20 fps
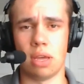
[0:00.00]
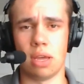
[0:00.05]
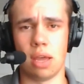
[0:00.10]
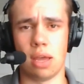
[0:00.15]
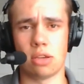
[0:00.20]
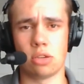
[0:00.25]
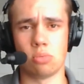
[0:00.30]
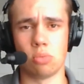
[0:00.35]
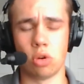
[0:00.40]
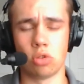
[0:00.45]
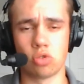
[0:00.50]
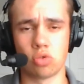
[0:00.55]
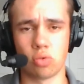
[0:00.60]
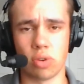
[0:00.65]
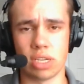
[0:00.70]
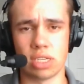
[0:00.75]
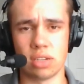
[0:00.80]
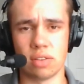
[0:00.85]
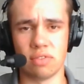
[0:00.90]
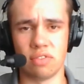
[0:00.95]
His most
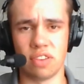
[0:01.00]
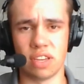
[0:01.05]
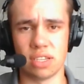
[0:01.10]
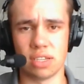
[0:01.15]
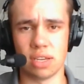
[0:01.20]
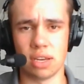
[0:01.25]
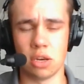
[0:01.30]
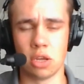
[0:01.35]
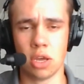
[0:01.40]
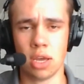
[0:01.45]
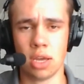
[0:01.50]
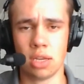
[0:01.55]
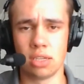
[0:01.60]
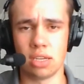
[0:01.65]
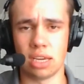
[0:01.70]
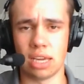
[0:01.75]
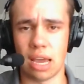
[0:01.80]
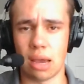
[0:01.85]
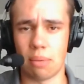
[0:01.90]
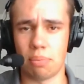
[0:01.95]
recent visit
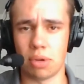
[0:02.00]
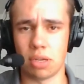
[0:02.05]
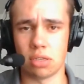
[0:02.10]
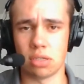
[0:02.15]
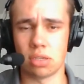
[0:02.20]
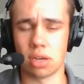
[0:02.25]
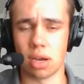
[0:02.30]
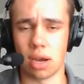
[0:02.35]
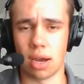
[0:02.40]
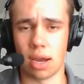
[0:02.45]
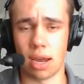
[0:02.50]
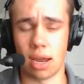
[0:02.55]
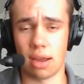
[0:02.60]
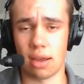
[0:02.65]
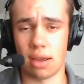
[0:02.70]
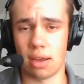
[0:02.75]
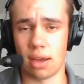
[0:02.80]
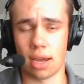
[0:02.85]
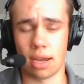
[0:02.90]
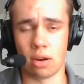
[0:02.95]
to campus,
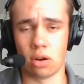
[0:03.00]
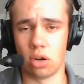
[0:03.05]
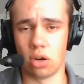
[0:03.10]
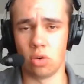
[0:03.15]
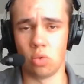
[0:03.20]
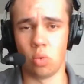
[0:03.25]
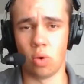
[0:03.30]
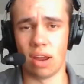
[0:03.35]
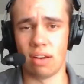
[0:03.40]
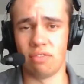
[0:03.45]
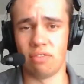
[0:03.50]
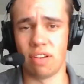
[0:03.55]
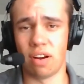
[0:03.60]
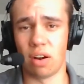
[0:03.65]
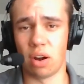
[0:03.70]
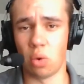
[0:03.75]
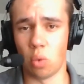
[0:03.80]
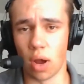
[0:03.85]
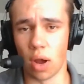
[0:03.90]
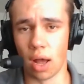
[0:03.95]
I heard, went
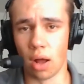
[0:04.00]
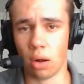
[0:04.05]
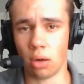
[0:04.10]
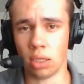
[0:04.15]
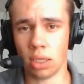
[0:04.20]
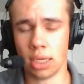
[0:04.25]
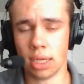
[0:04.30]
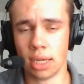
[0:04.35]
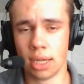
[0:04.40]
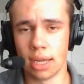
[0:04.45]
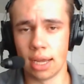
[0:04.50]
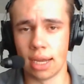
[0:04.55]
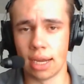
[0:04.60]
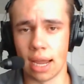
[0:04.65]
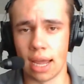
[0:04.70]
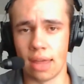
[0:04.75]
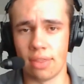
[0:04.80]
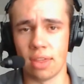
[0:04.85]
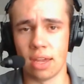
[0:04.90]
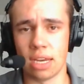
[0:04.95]
very well,
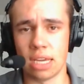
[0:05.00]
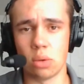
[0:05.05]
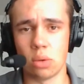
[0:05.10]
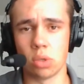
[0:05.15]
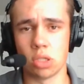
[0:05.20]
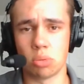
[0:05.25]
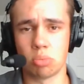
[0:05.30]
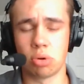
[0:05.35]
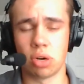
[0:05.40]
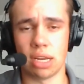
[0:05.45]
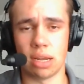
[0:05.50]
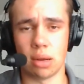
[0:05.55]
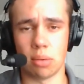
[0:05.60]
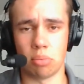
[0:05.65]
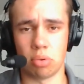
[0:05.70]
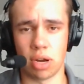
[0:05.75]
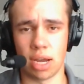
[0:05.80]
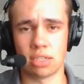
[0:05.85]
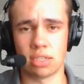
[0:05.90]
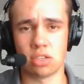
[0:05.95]
and that he was pretty
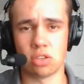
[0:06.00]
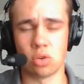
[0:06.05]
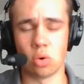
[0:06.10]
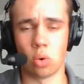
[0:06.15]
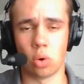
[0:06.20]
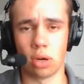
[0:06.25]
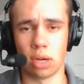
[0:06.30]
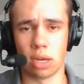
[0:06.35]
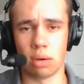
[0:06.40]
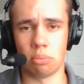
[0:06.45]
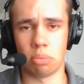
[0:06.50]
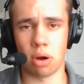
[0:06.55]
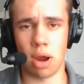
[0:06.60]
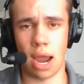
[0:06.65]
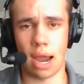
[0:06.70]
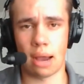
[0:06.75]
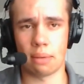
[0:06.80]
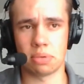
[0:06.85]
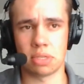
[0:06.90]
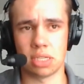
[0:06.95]
impressed, and Oregon
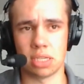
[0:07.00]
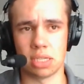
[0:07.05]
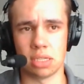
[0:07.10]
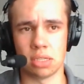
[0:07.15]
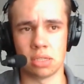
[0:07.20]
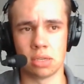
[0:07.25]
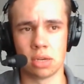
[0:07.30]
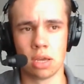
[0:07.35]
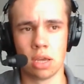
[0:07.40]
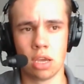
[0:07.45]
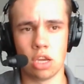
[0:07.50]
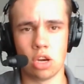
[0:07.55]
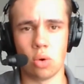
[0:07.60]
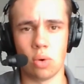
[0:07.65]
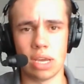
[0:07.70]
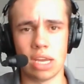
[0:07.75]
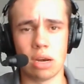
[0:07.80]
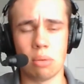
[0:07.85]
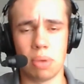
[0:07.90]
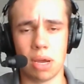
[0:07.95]
perhaps is, you
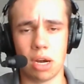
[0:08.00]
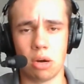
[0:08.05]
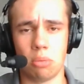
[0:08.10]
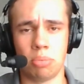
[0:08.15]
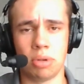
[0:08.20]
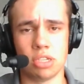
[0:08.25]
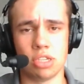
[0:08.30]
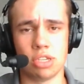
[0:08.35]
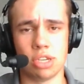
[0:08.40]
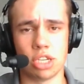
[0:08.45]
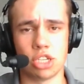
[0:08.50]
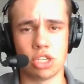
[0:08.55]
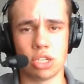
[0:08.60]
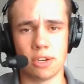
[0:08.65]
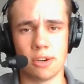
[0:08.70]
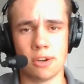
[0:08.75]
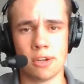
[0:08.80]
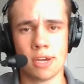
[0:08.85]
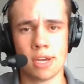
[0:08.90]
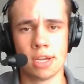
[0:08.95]
know, in a better
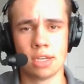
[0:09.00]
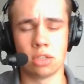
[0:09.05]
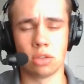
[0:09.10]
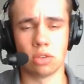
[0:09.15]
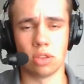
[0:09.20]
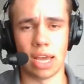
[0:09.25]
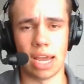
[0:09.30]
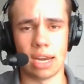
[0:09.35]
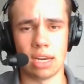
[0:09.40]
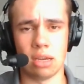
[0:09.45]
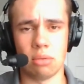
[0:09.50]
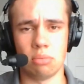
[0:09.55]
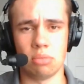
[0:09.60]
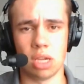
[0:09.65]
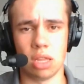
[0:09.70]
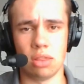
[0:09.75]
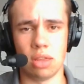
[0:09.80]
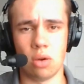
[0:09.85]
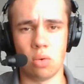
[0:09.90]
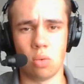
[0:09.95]
position to land
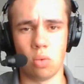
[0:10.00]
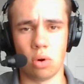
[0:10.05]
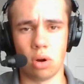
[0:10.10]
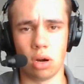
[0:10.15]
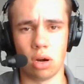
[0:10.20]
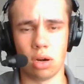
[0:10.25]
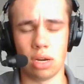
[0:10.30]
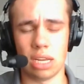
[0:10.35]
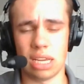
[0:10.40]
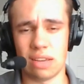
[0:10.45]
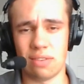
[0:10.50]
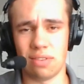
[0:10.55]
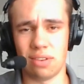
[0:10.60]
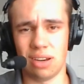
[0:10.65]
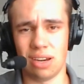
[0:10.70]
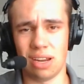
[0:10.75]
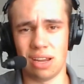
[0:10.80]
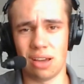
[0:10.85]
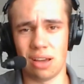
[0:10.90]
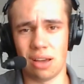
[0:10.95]
him than they were
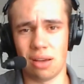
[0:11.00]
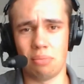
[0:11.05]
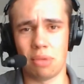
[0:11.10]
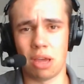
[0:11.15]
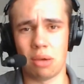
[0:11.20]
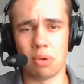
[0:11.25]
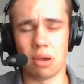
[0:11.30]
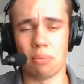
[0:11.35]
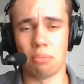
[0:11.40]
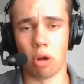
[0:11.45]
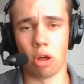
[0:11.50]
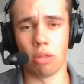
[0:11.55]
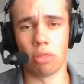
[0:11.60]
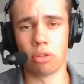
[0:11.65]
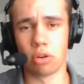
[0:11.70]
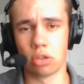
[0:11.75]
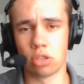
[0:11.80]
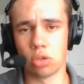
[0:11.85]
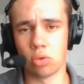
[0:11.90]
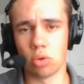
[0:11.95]
even maybe a
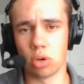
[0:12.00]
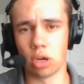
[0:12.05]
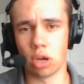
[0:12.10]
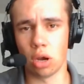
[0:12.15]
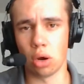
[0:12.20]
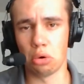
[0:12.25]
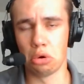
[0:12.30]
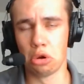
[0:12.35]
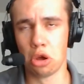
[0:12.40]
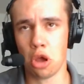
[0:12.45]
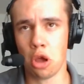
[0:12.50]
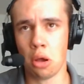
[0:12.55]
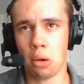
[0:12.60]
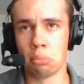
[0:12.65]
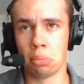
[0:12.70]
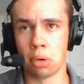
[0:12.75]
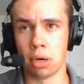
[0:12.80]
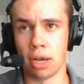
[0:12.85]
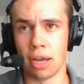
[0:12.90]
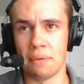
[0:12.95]
month or two ago.
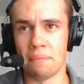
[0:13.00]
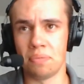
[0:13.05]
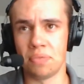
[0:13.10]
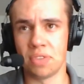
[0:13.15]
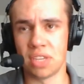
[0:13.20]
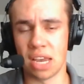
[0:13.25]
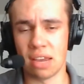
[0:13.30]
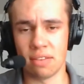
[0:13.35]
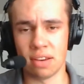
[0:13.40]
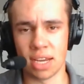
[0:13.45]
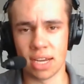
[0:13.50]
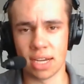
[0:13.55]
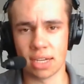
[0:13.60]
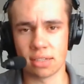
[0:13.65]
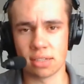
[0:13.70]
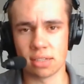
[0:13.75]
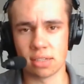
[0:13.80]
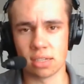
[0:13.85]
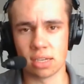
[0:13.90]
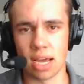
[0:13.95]
But David
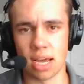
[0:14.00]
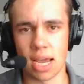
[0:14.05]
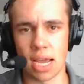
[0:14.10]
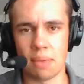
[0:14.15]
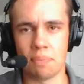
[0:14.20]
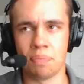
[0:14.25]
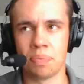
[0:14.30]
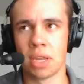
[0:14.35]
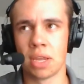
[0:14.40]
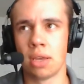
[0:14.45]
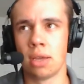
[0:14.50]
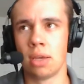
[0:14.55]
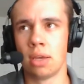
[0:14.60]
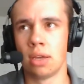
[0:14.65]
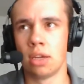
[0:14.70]
Hicks is a name.